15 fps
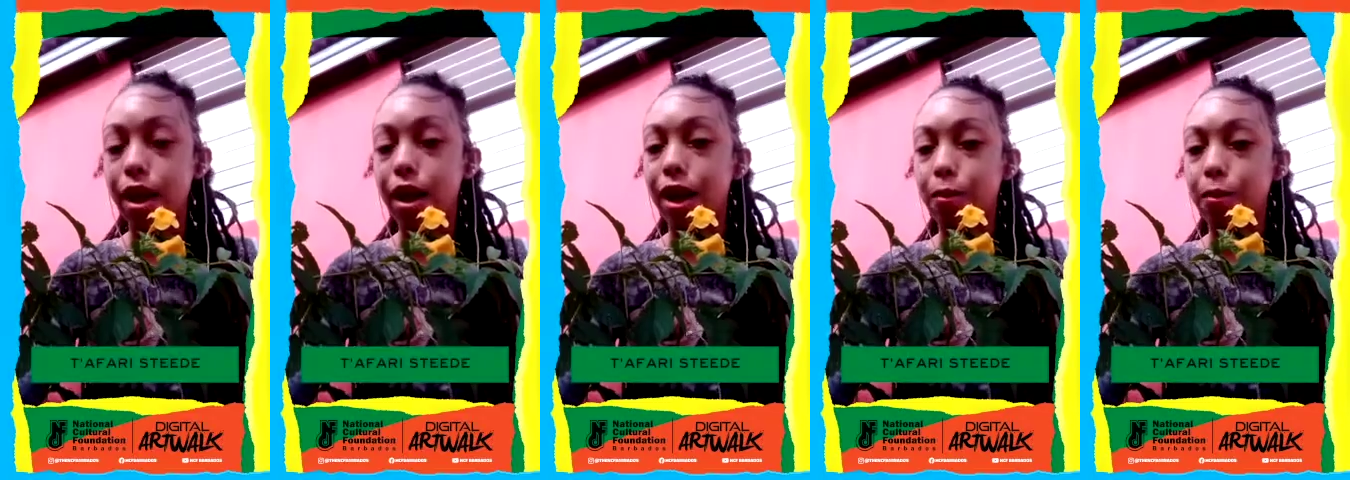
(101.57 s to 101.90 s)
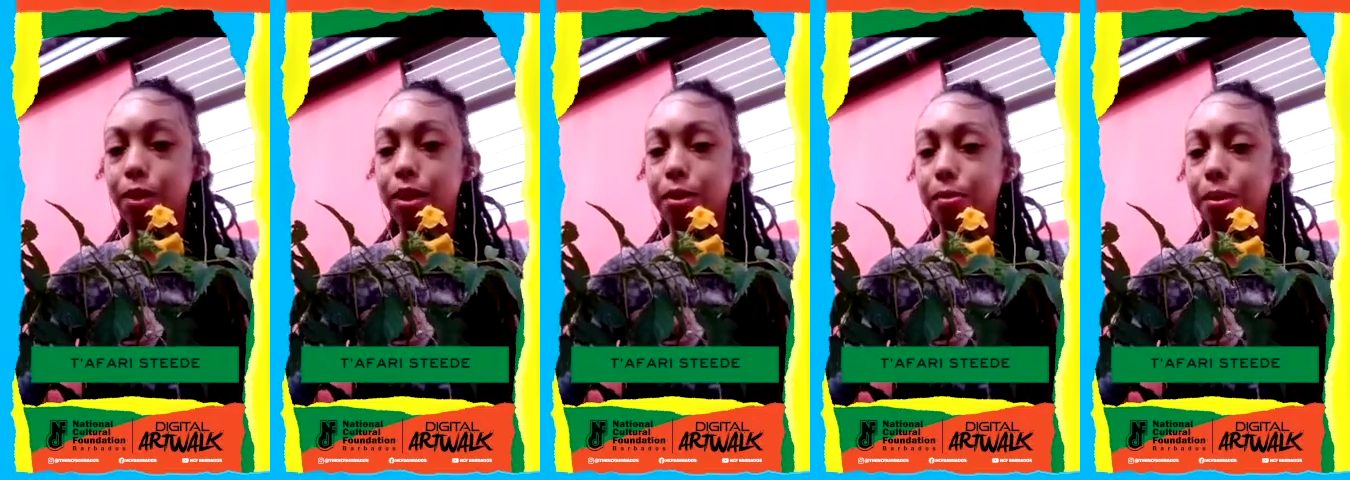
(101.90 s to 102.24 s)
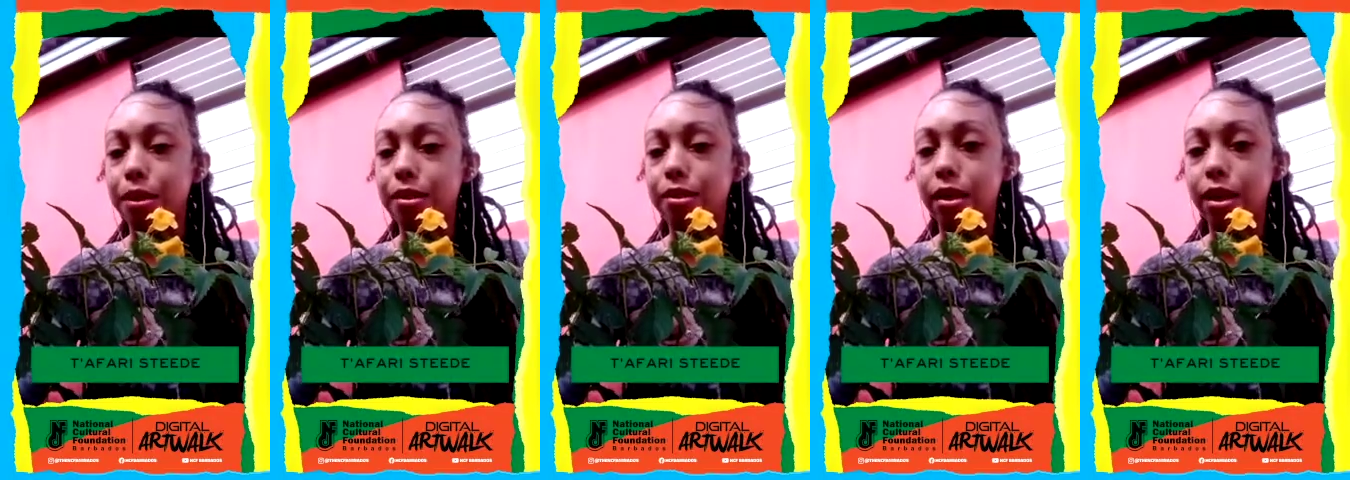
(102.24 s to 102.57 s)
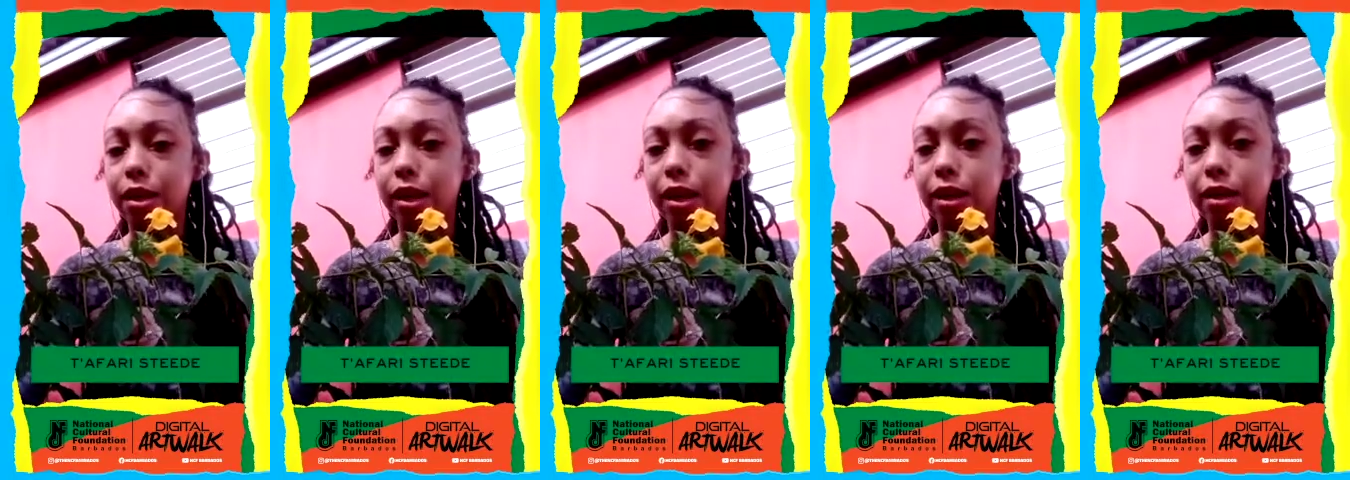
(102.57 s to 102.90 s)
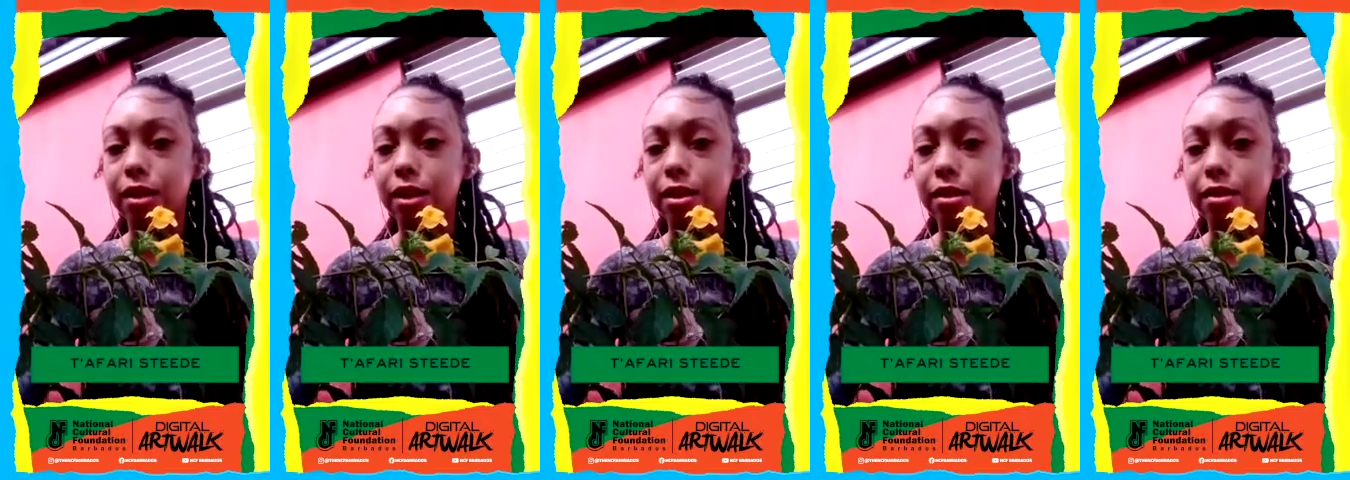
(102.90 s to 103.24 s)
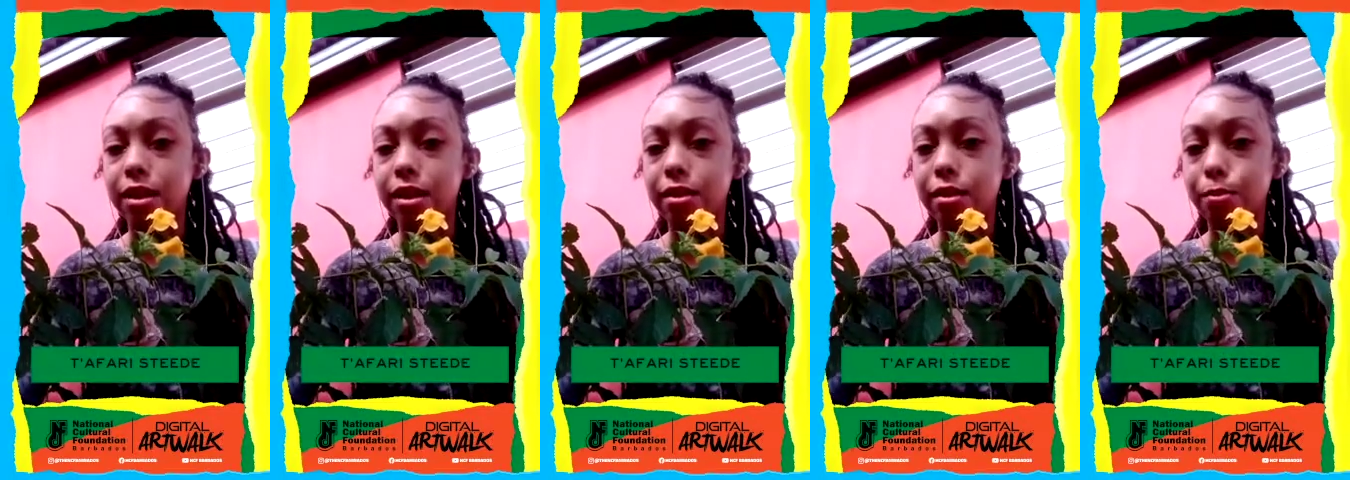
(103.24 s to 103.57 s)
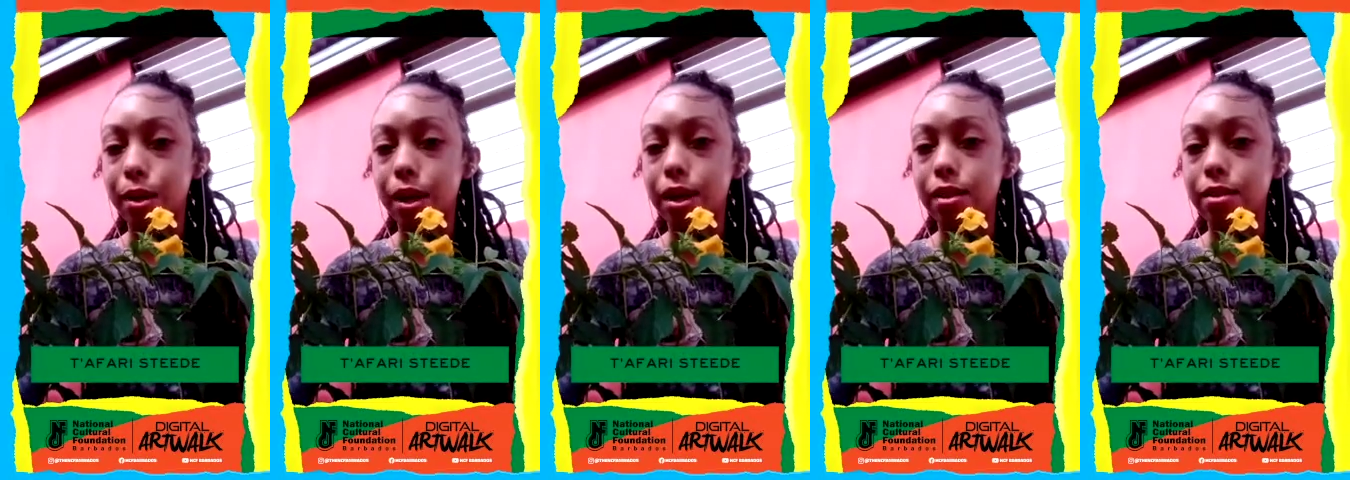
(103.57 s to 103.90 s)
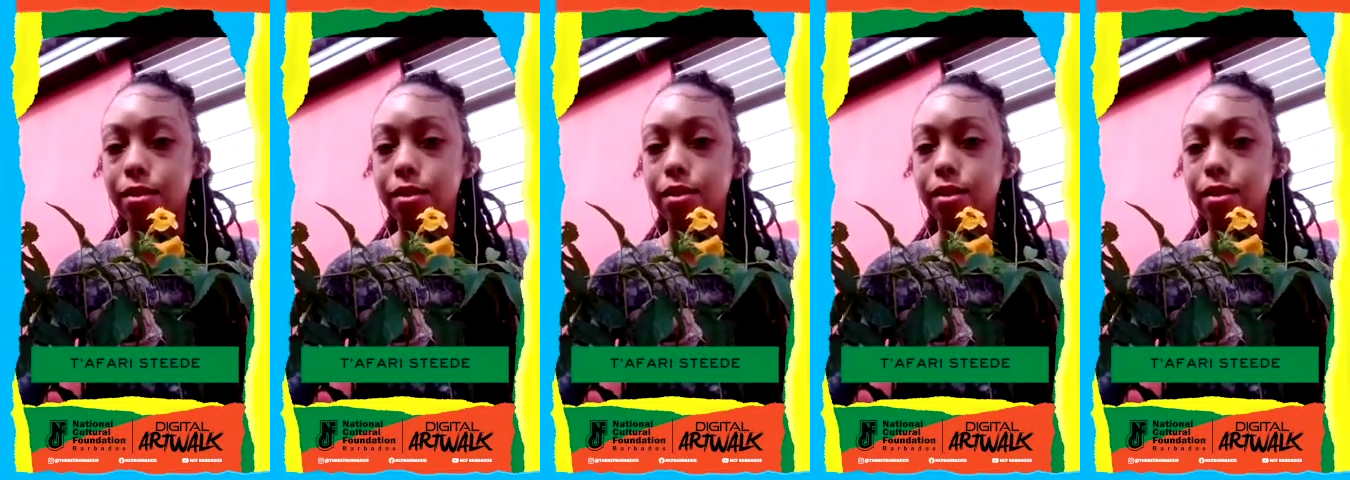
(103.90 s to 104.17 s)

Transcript: I wouldn't be stuck here in suspense,